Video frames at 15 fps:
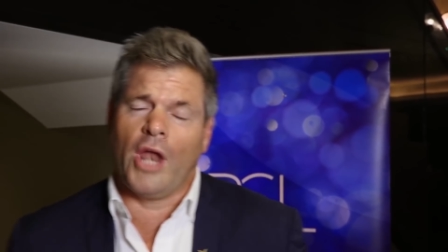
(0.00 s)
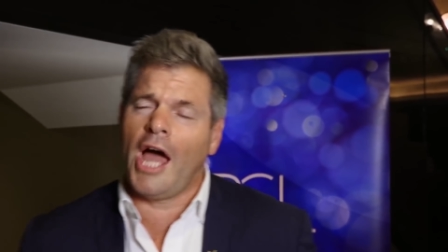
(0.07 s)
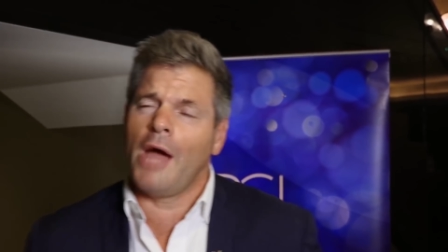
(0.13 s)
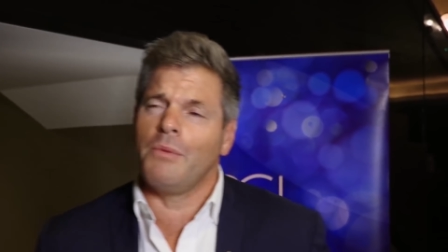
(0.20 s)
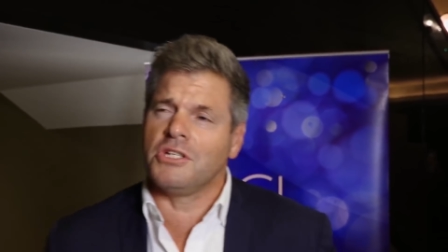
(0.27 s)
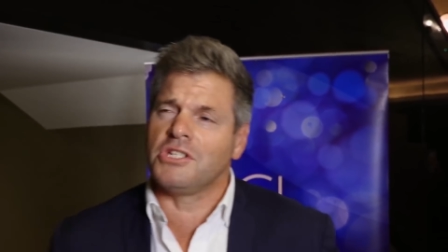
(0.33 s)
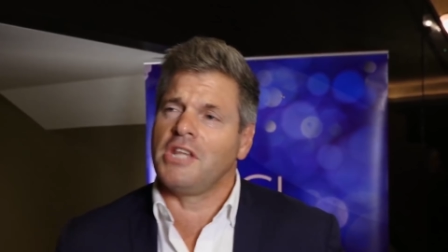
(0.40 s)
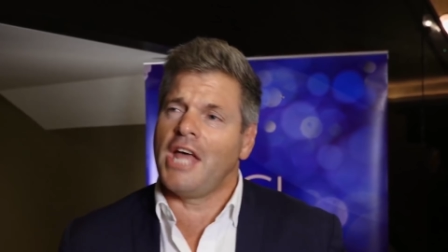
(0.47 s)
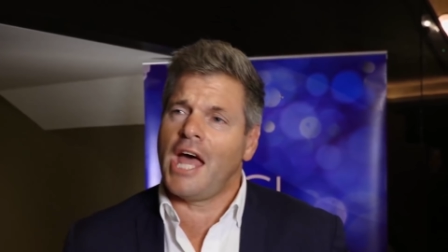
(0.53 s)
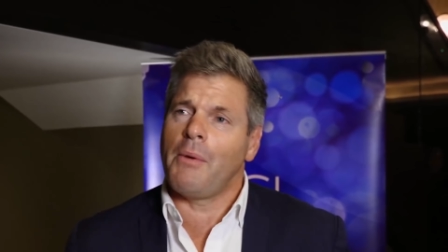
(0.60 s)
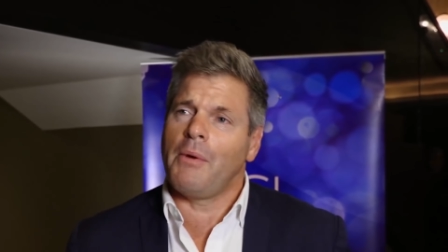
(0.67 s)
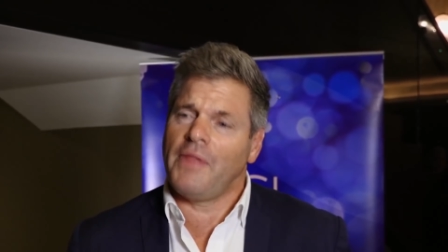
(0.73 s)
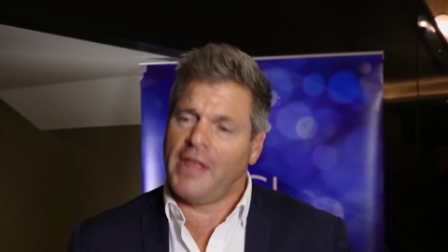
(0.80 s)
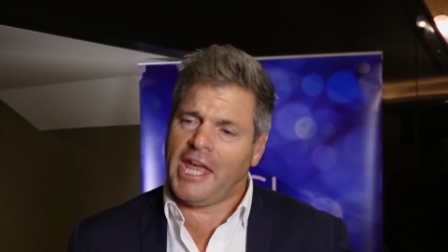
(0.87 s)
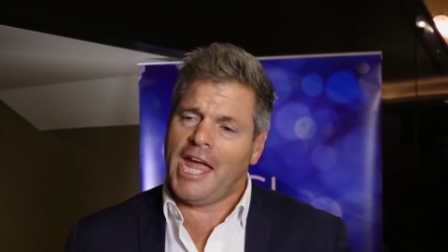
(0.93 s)
I was there
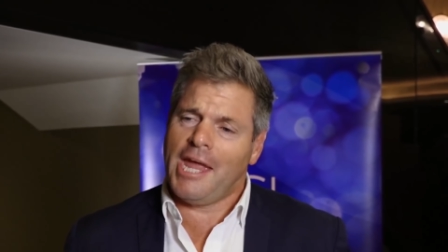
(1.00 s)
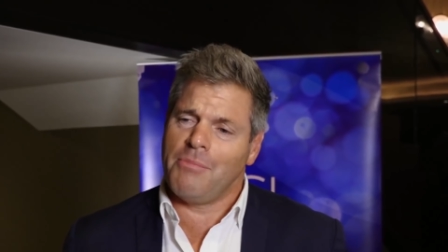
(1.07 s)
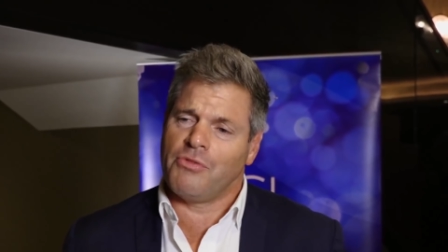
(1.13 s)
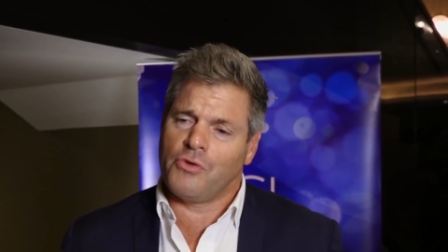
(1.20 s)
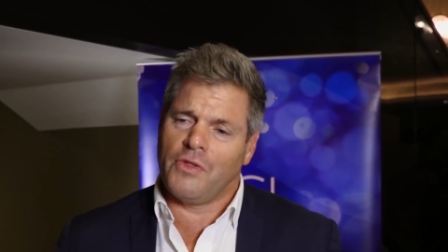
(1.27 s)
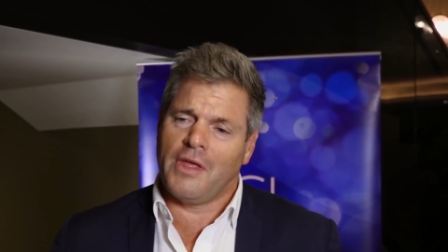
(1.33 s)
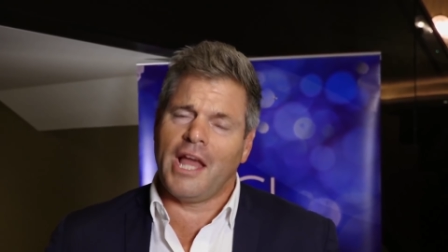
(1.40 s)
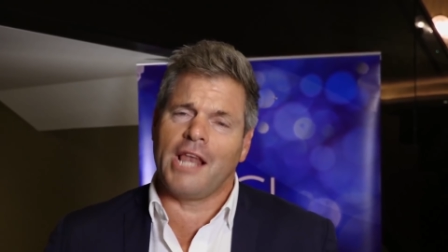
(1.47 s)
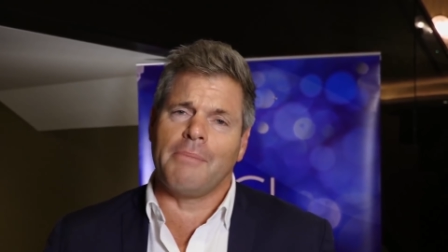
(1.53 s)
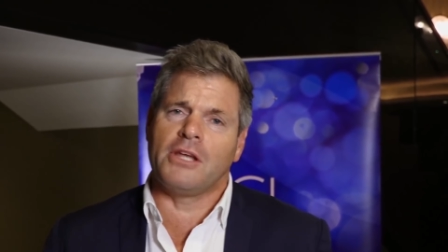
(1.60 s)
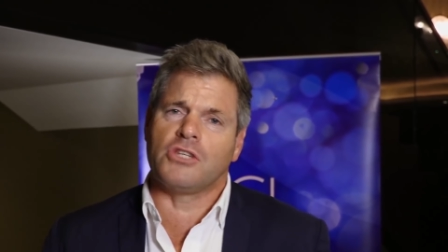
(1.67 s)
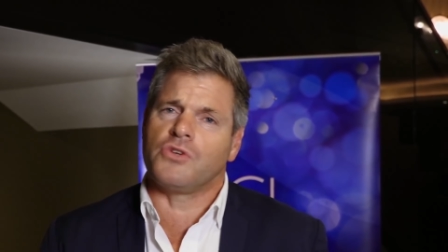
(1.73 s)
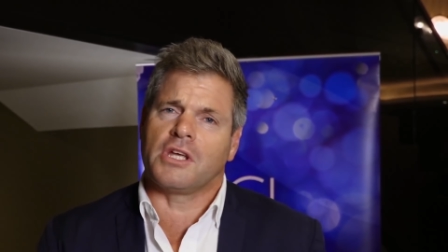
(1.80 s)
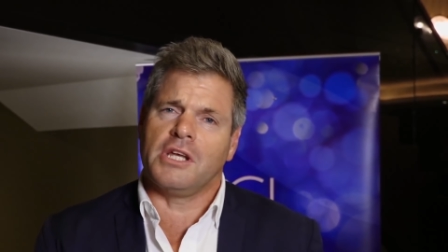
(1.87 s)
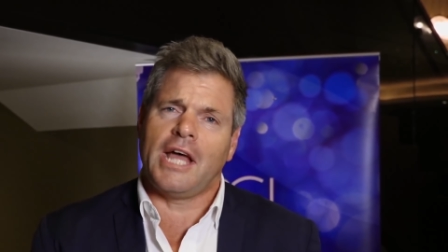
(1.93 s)
when they came through the
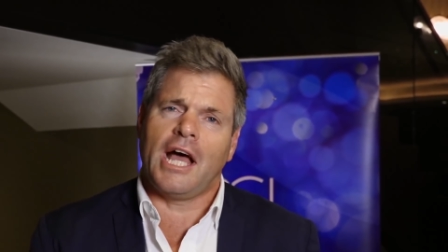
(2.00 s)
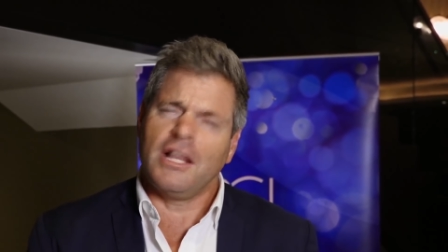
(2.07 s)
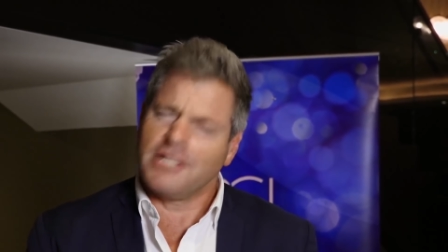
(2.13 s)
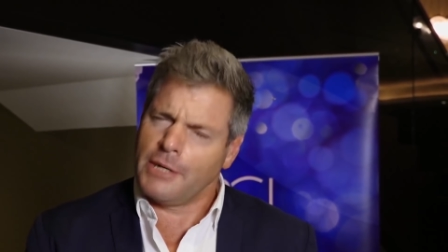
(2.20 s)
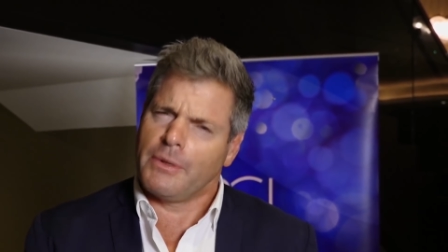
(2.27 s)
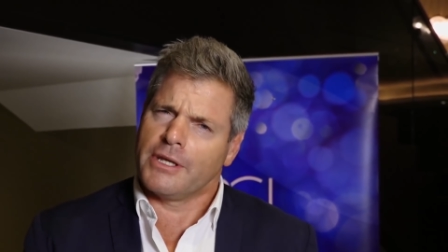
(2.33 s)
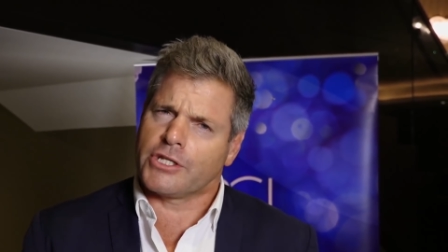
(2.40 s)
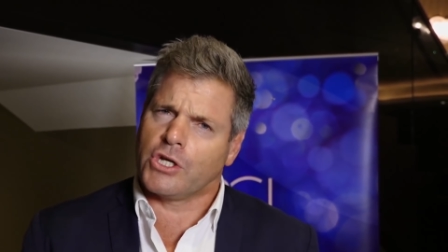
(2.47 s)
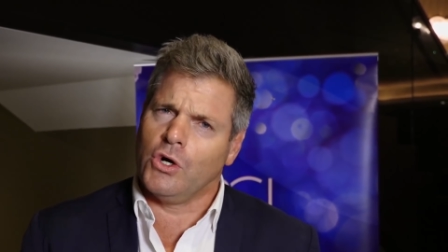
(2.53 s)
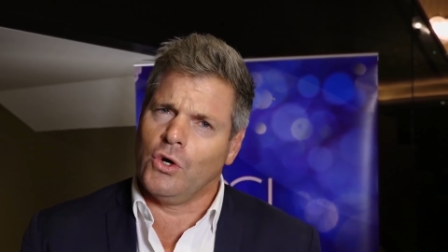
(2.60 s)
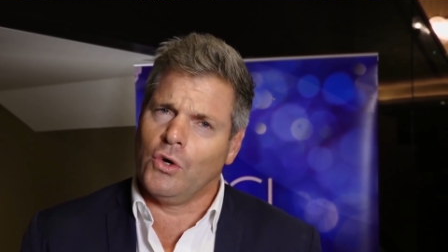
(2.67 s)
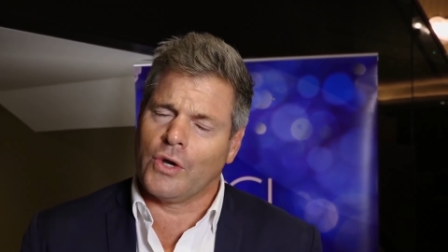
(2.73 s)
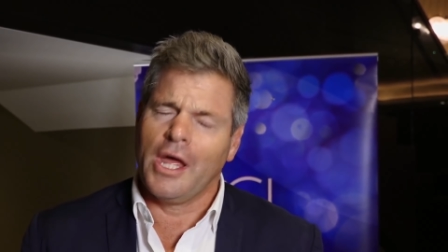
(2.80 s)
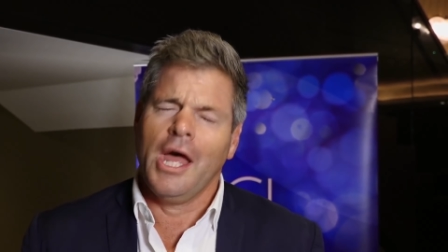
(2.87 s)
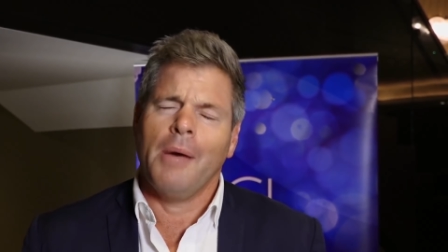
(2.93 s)
alimentary canal, is that what it's
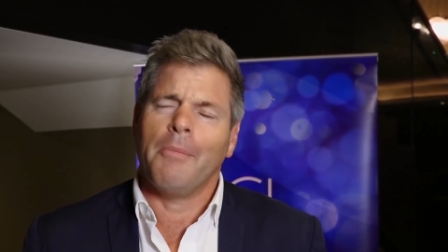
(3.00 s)
called?